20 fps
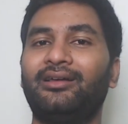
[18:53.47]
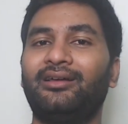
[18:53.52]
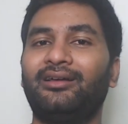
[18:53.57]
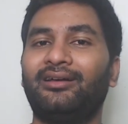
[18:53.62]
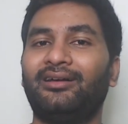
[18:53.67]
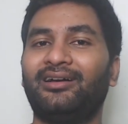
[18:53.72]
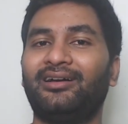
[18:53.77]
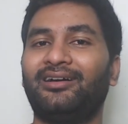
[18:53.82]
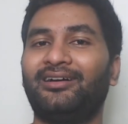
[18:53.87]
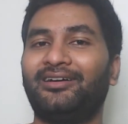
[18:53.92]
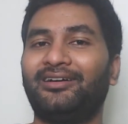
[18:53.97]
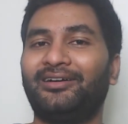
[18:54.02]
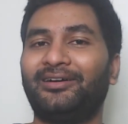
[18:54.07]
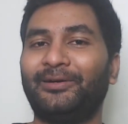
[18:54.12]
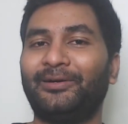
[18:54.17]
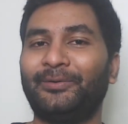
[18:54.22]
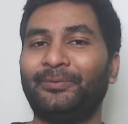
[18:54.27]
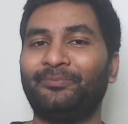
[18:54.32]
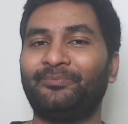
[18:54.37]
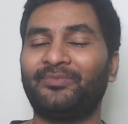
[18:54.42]

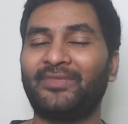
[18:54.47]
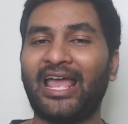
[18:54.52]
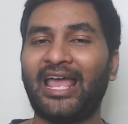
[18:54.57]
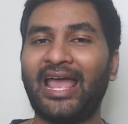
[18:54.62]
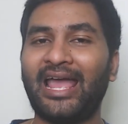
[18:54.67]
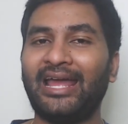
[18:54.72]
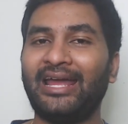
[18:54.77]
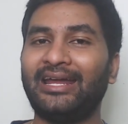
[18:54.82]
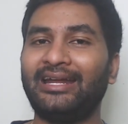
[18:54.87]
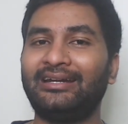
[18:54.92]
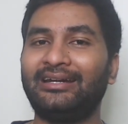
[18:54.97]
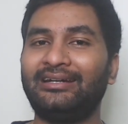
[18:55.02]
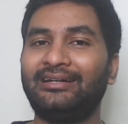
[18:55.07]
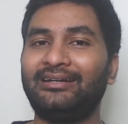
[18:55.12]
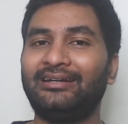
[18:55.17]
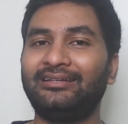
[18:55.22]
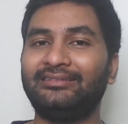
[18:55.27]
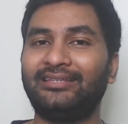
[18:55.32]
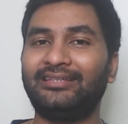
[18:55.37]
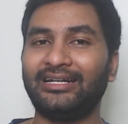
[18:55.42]
And
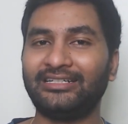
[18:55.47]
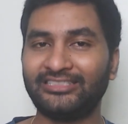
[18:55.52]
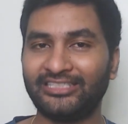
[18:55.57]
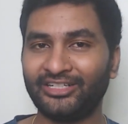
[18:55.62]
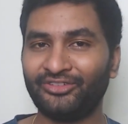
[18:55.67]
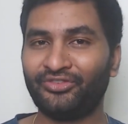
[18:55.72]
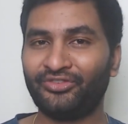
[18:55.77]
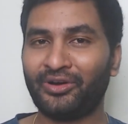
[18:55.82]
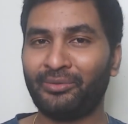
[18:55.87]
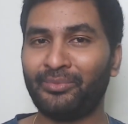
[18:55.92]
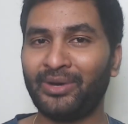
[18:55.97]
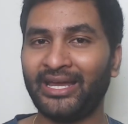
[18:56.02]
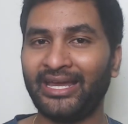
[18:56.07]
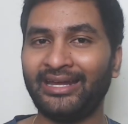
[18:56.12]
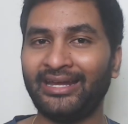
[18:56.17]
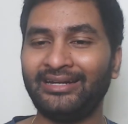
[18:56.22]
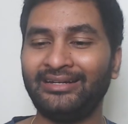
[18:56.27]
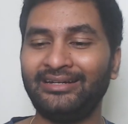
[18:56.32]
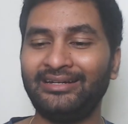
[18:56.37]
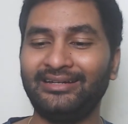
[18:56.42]
that's it from my
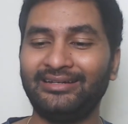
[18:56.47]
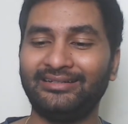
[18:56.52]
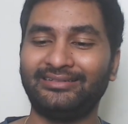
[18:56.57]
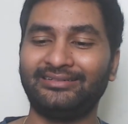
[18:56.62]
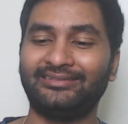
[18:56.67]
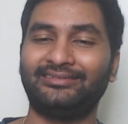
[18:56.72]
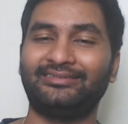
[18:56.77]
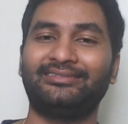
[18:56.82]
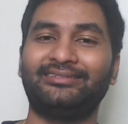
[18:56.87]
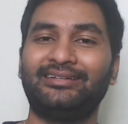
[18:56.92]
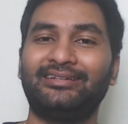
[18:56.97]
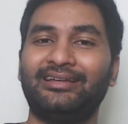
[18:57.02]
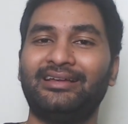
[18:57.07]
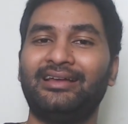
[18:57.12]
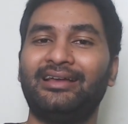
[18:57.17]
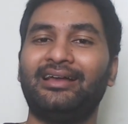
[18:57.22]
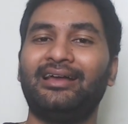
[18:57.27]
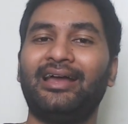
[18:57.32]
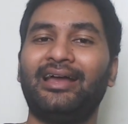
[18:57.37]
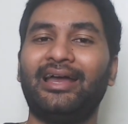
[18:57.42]
end.
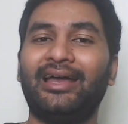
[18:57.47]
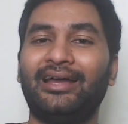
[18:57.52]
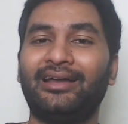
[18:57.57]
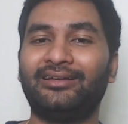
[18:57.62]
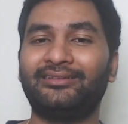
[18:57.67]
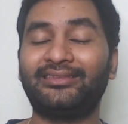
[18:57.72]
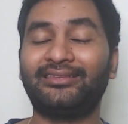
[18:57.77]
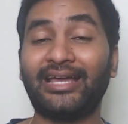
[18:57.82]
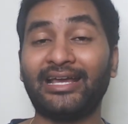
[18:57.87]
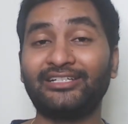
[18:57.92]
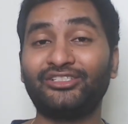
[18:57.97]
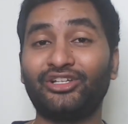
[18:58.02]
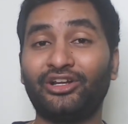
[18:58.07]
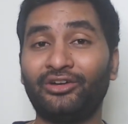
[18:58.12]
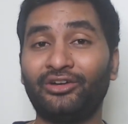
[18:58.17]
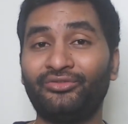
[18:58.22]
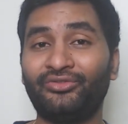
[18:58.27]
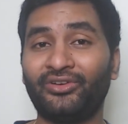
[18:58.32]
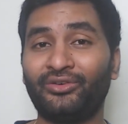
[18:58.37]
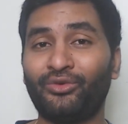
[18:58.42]
Thanks a
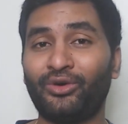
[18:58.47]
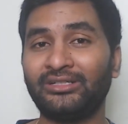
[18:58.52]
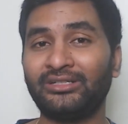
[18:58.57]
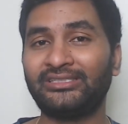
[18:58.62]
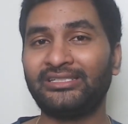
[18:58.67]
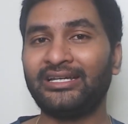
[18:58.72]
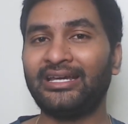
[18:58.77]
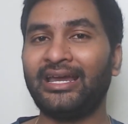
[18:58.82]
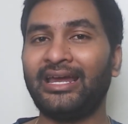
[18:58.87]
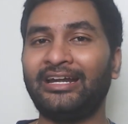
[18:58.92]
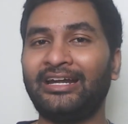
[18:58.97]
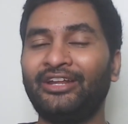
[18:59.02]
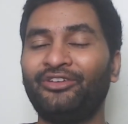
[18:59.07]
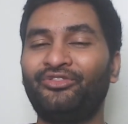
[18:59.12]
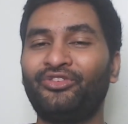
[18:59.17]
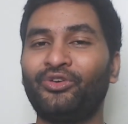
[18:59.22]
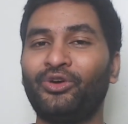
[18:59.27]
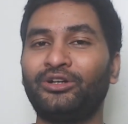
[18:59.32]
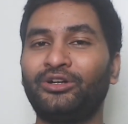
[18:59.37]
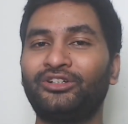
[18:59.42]
lot for watching, and if
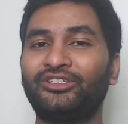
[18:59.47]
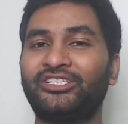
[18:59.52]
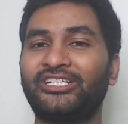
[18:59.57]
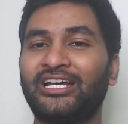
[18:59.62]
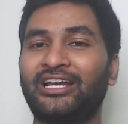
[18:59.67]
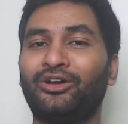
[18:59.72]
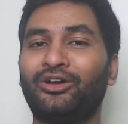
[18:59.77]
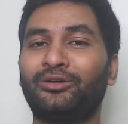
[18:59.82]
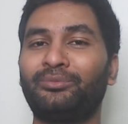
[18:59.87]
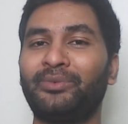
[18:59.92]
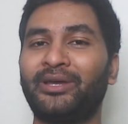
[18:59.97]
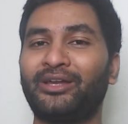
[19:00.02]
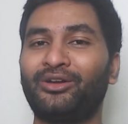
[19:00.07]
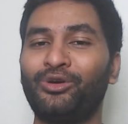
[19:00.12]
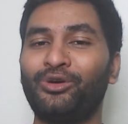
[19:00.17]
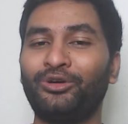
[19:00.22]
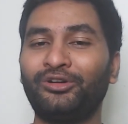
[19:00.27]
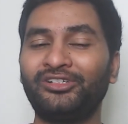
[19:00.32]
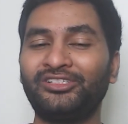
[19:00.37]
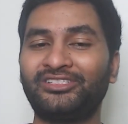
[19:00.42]
you want to check out my
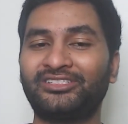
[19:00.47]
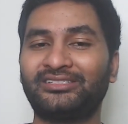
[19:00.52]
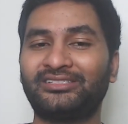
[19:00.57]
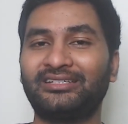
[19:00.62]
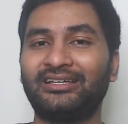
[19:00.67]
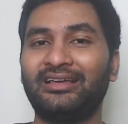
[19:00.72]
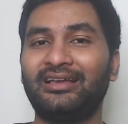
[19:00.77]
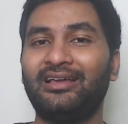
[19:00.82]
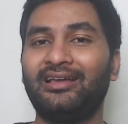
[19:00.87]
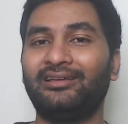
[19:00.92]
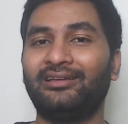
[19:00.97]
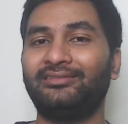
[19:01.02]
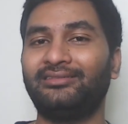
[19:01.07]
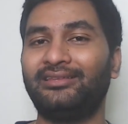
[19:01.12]
course, the